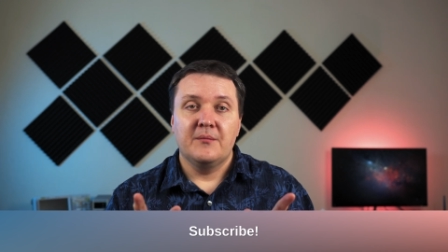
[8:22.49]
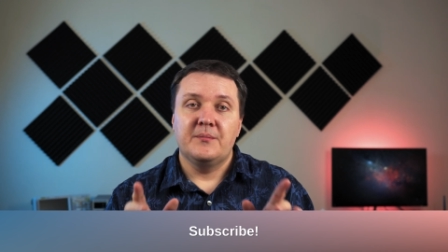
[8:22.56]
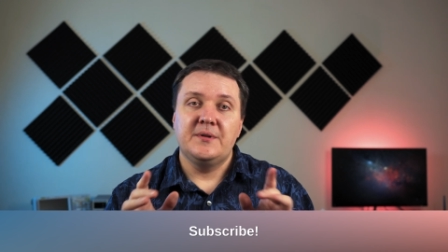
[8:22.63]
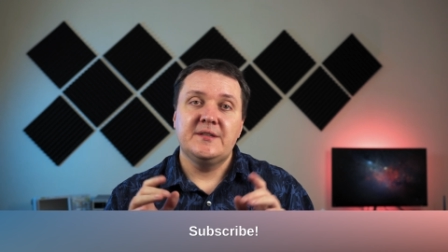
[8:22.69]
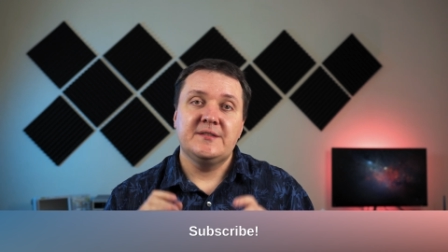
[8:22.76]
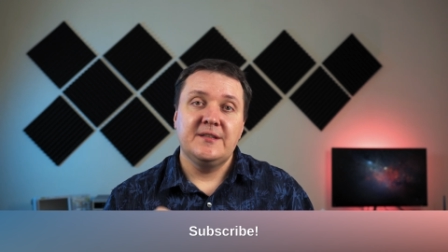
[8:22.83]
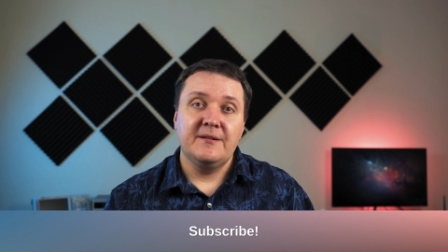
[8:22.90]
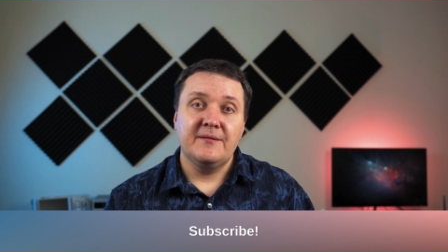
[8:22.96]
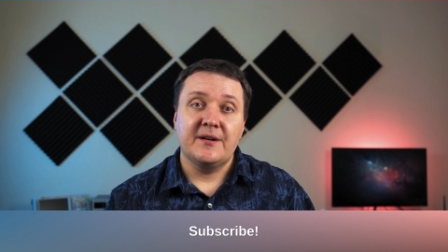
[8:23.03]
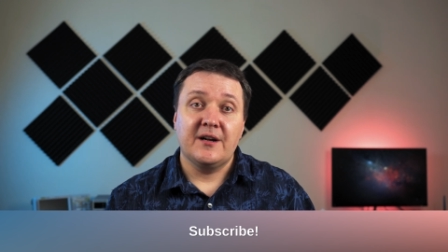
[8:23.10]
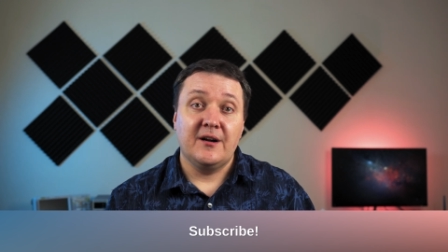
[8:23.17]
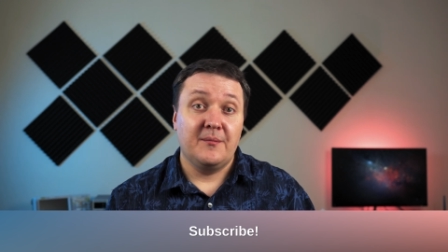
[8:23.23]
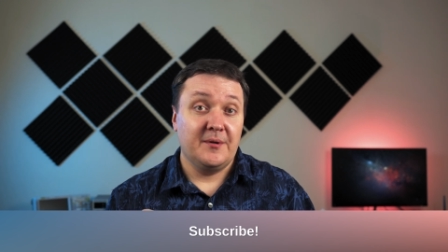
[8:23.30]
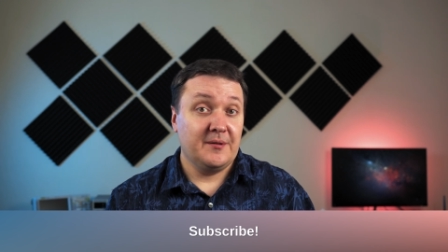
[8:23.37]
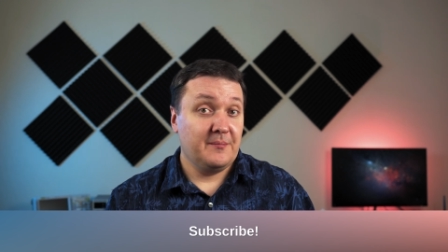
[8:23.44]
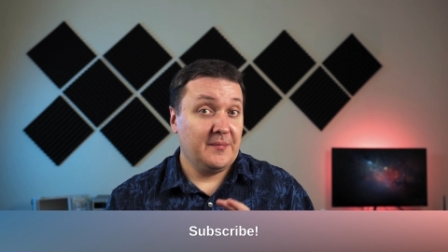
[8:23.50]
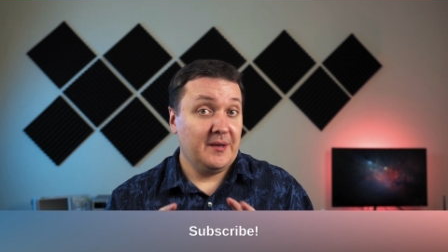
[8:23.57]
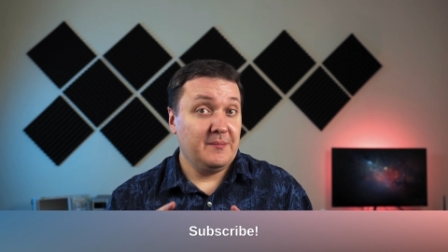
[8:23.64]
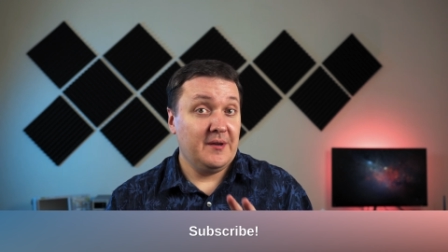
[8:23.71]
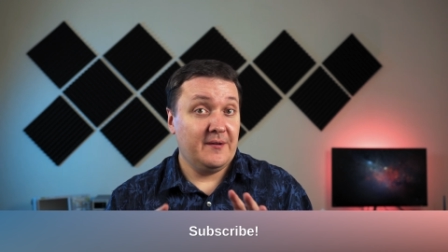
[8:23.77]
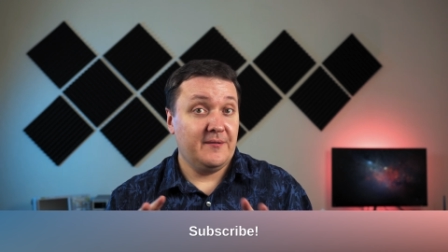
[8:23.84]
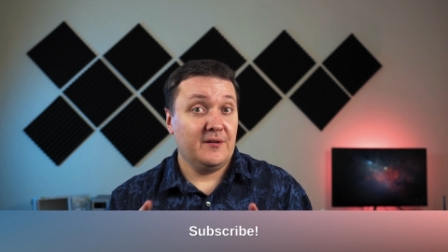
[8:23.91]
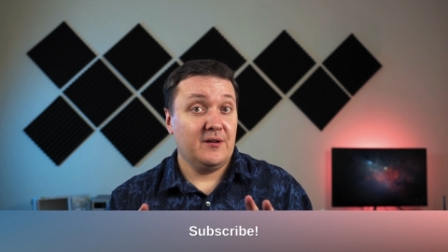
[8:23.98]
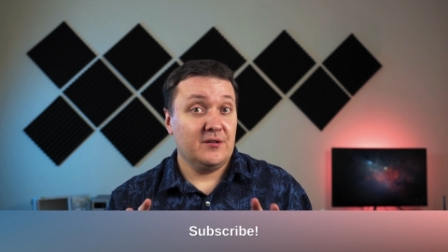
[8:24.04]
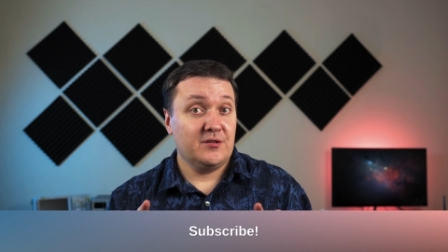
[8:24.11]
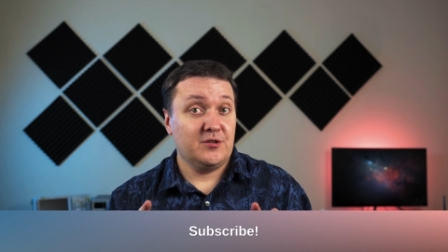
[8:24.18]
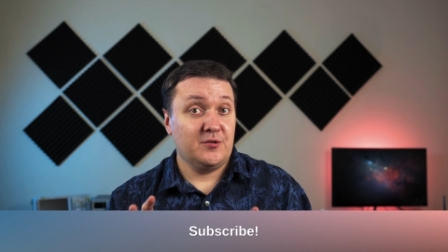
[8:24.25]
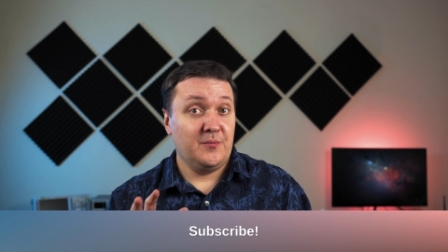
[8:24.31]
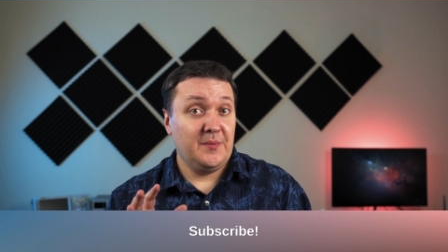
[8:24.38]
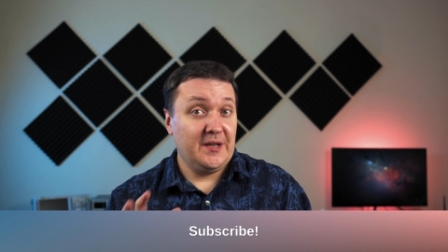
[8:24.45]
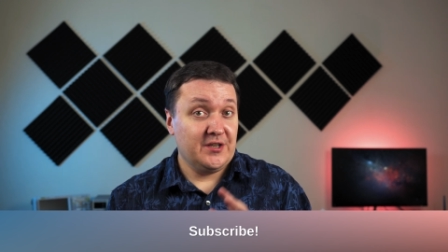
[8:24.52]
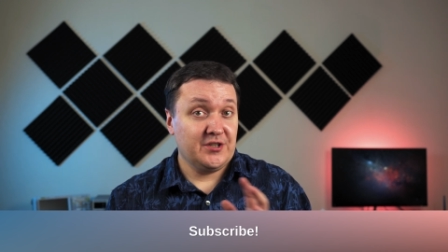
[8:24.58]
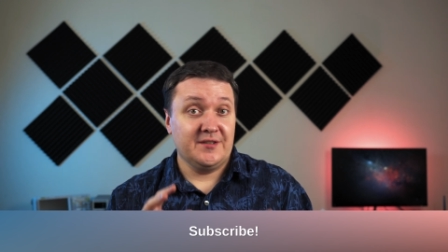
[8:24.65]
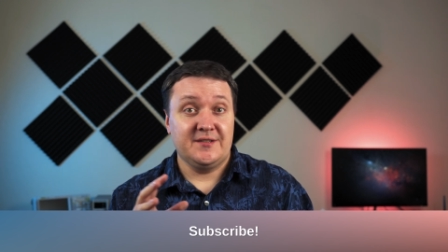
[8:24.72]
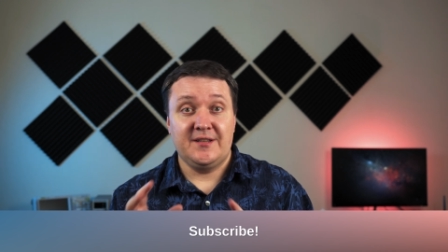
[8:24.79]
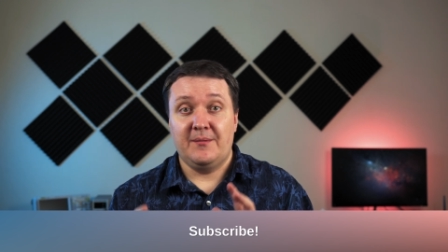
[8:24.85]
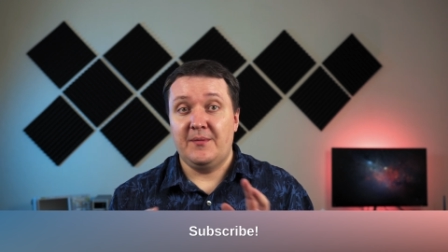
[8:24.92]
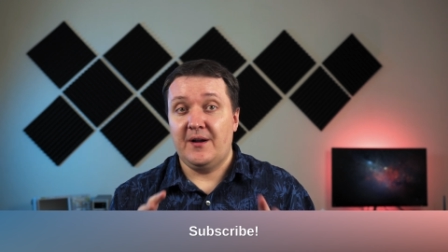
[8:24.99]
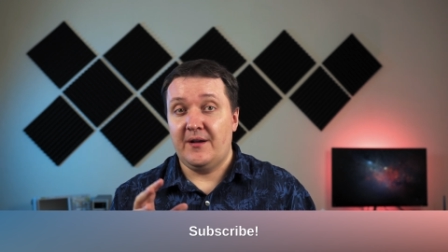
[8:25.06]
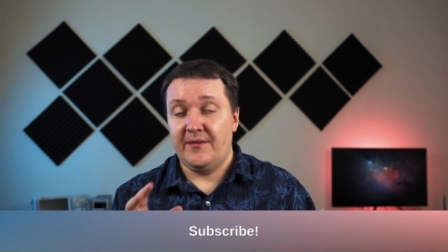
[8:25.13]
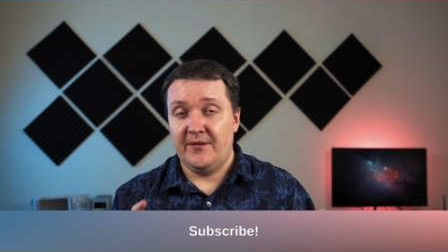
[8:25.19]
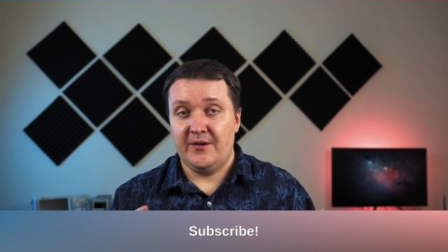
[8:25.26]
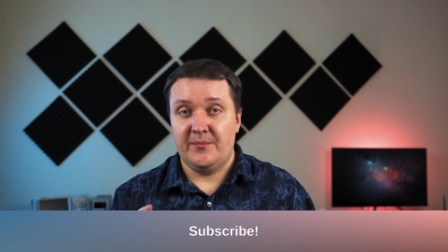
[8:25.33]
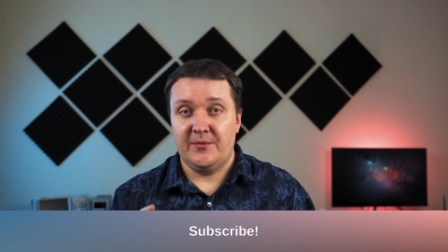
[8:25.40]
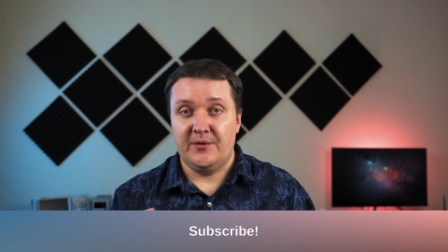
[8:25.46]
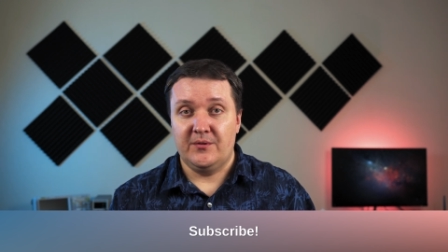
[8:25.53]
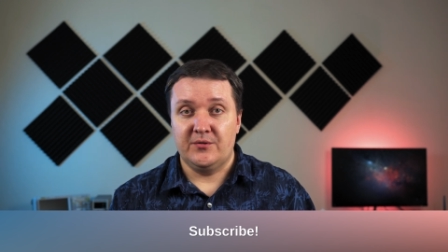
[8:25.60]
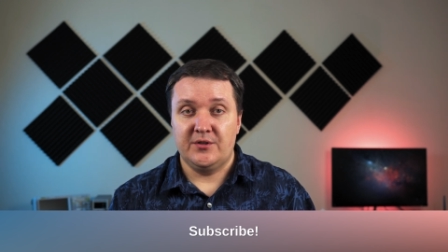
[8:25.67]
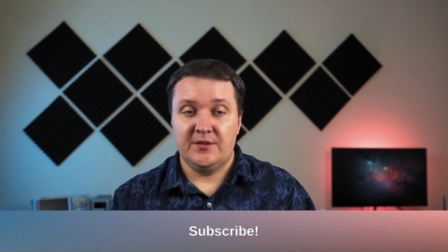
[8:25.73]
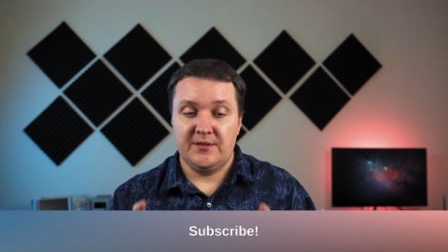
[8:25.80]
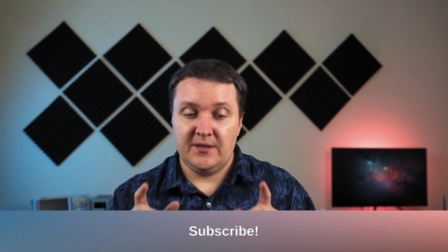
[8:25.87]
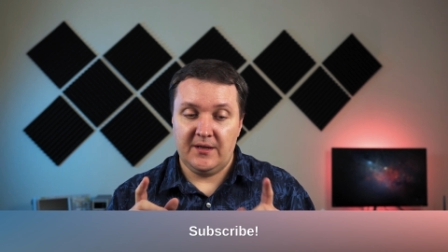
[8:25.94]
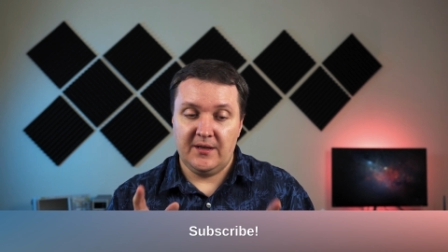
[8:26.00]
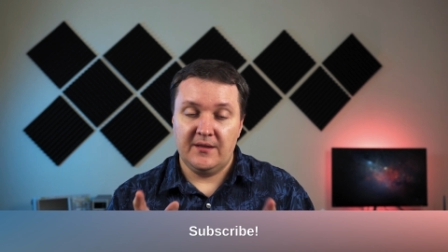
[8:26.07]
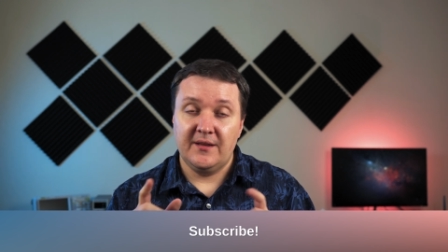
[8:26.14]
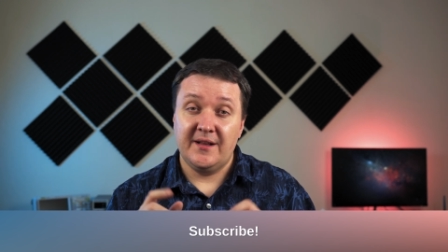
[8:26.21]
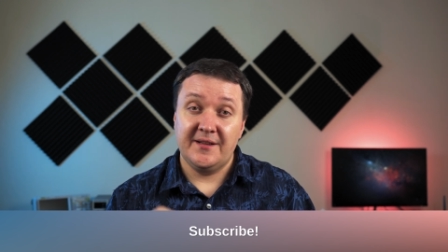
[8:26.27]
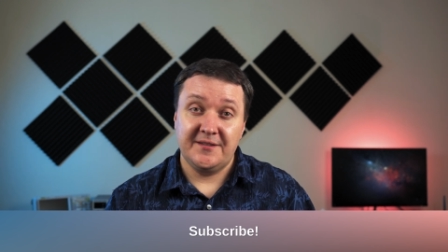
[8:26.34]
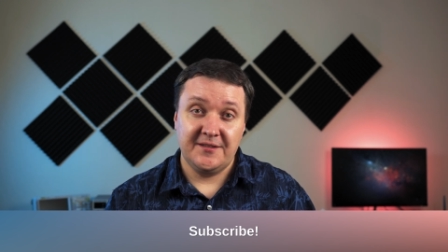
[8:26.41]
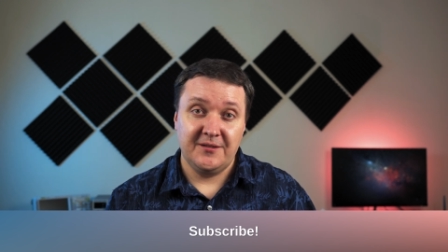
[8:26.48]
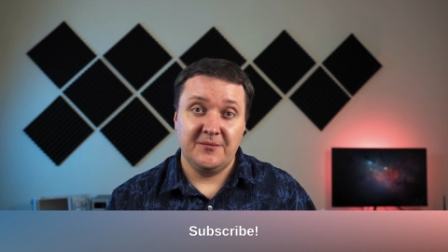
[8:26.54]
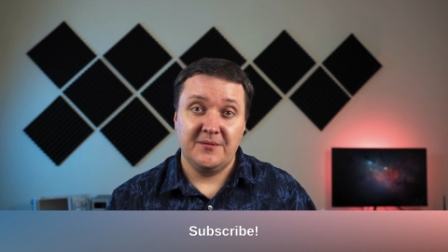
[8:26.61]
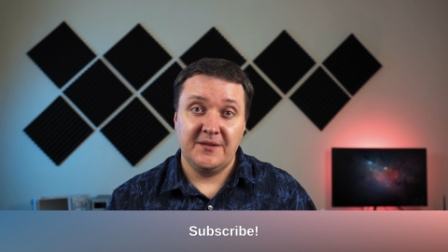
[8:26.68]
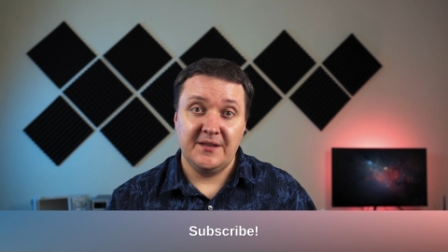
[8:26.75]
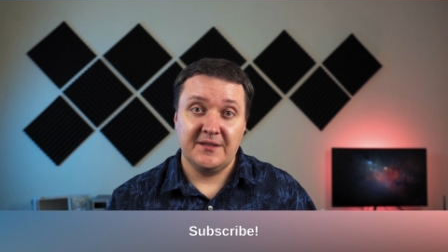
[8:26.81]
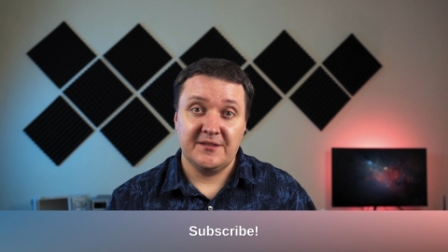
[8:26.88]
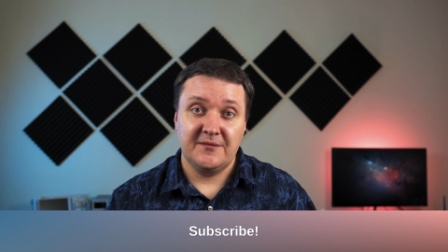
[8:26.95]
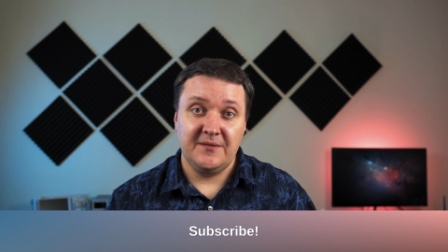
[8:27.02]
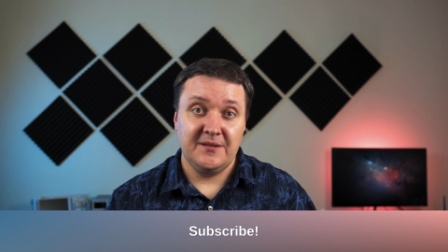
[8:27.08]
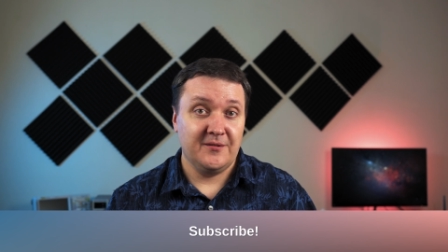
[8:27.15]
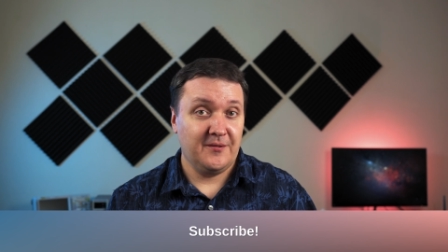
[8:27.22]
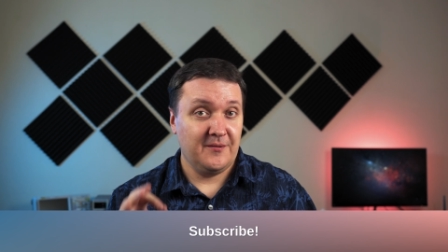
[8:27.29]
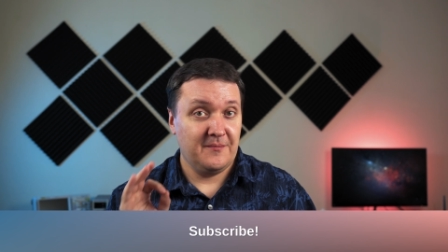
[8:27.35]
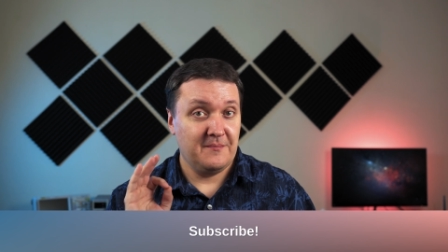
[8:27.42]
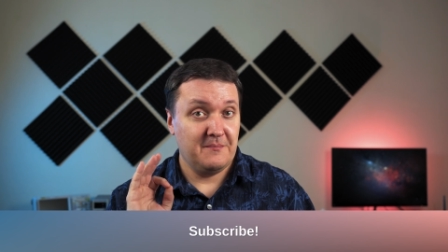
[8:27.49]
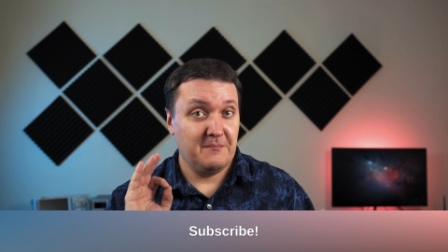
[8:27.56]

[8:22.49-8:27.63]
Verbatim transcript: Please leave a comment, maybe I forgot to mention some other approaches, and I'll see you in the next video.